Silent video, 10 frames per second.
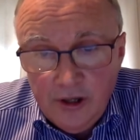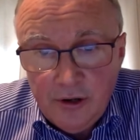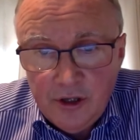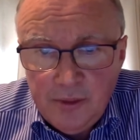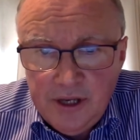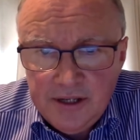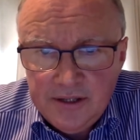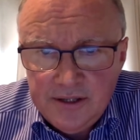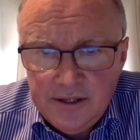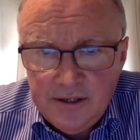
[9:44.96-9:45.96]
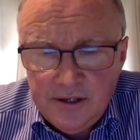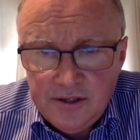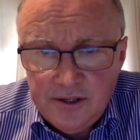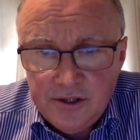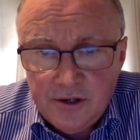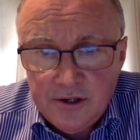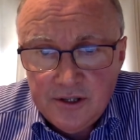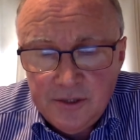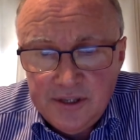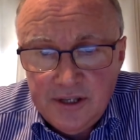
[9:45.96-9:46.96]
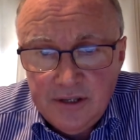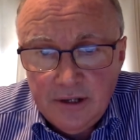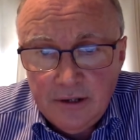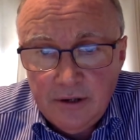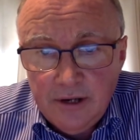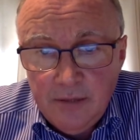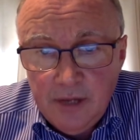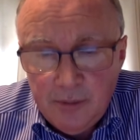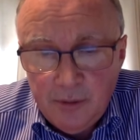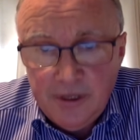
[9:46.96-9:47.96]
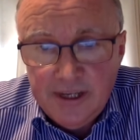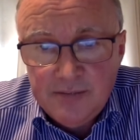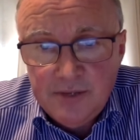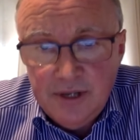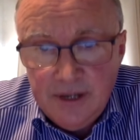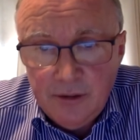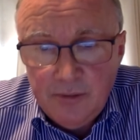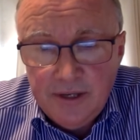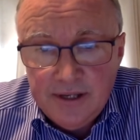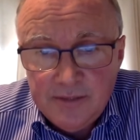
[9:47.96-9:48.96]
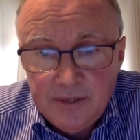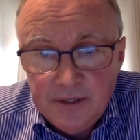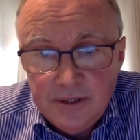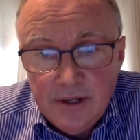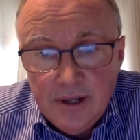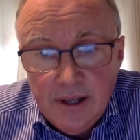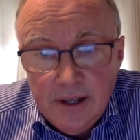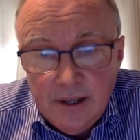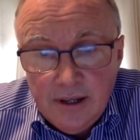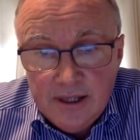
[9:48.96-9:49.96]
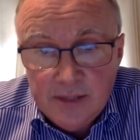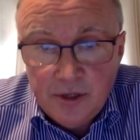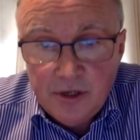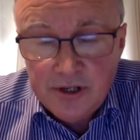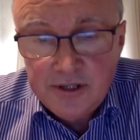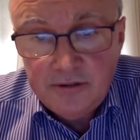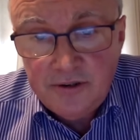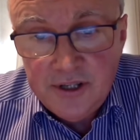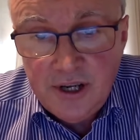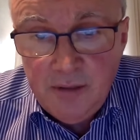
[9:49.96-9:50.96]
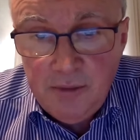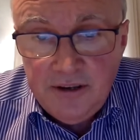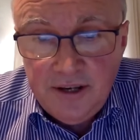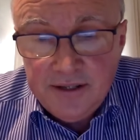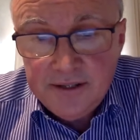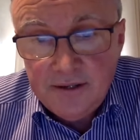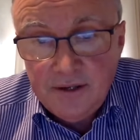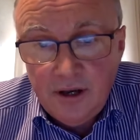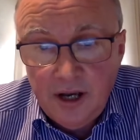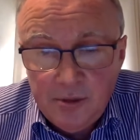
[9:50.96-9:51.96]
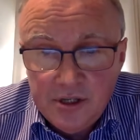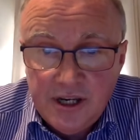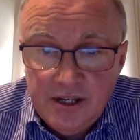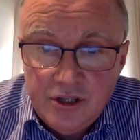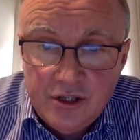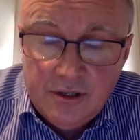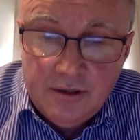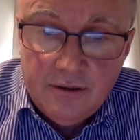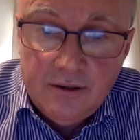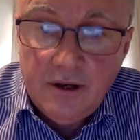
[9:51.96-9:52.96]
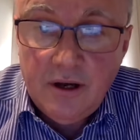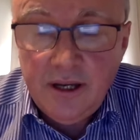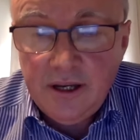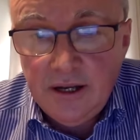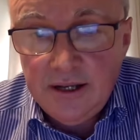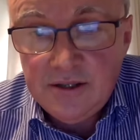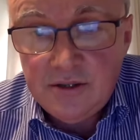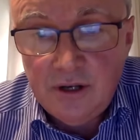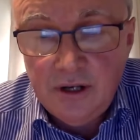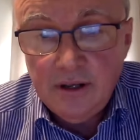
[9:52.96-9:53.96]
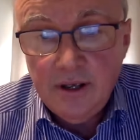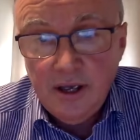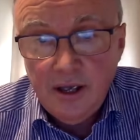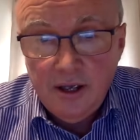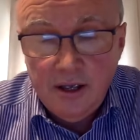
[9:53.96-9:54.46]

all the orthopedic dis- dis- disorders that we see in the lower limb, hip replacement, knee replacement. It's a precursor for diabetes, hypertension, high cholesterol,